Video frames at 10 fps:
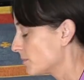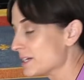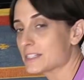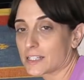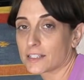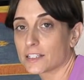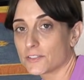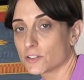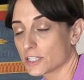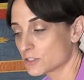my second
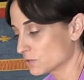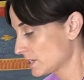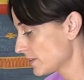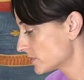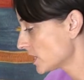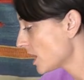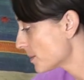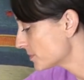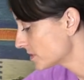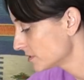level, I don't have
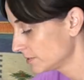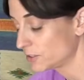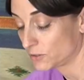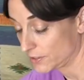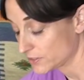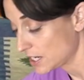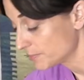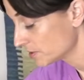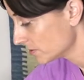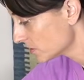tops. I don't have
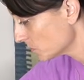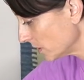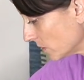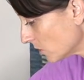tops on this one at